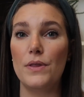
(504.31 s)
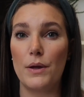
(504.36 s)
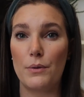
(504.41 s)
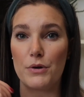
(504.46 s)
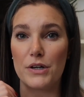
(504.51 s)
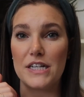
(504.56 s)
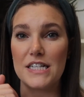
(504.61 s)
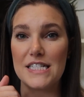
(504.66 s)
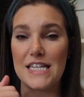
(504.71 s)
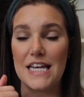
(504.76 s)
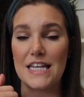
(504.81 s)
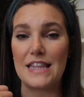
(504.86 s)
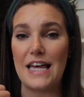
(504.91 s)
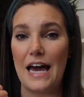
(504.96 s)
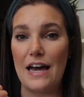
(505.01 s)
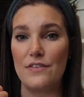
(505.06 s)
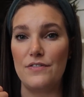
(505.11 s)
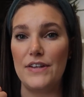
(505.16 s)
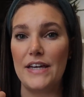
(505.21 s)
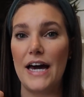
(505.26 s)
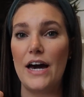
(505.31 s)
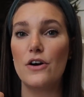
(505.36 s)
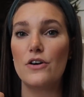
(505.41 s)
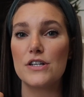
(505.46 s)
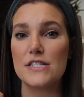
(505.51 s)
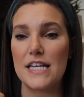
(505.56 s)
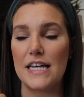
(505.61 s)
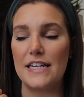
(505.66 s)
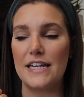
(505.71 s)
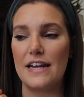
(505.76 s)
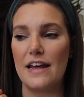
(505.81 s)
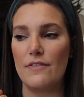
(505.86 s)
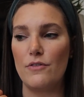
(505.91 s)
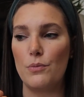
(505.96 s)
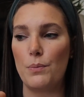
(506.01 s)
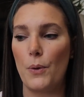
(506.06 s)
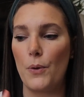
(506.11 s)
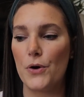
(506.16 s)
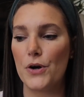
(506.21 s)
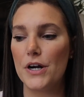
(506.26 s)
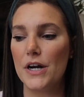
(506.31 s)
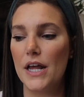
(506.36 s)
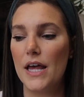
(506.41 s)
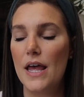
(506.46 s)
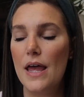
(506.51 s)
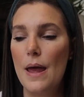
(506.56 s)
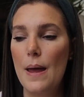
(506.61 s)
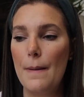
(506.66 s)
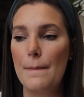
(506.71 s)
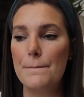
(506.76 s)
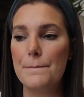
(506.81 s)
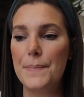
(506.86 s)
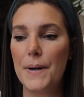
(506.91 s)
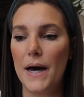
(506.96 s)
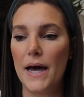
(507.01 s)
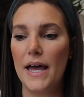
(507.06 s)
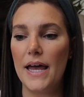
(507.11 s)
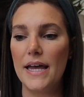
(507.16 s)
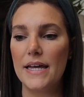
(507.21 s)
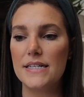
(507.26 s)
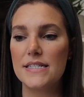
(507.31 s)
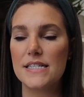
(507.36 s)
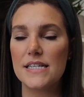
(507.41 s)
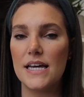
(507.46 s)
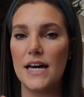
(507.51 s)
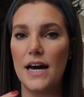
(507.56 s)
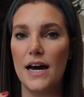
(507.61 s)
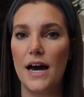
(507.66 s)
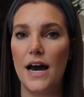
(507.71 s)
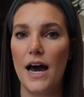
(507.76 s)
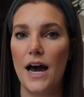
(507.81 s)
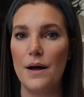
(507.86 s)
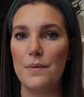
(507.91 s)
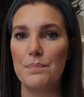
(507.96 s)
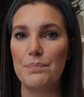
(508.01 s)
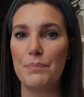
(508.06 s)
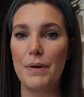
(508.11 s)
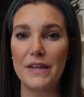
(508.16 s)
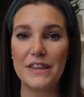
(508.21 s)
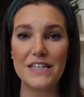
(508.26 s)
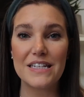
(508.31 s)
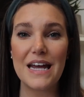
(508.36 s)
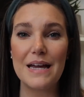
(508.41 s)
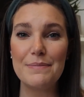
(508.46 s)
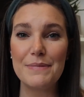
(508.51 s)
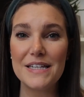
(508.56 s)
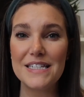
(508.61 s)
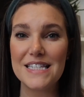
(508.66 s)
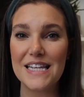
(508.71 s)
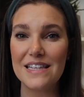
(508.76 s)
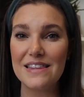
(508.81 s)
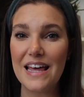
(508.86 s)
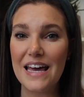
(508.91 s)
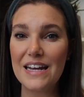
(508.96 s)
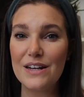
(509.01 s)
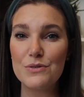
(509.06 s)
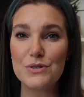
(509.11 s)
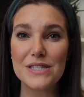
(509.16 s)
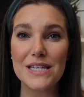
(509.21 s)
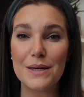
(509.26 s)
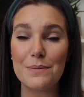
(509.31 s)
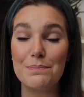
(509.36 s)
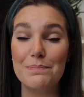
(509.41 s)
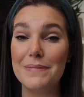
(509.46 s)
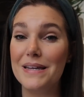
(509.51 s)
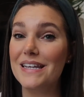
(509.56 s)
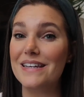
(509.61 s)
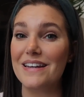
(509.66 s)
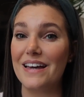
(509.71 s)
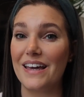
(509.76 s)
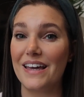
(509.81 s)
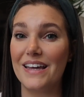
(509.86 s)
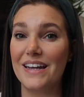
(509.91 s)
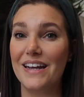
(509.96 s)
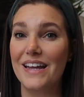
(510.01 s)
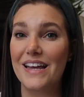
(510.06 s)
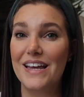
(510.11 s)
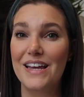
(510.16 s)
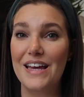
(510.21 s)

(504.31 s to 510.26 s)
They were gonna take the IV out because I did have a port, but uh, by the time they did that, it was like midnight.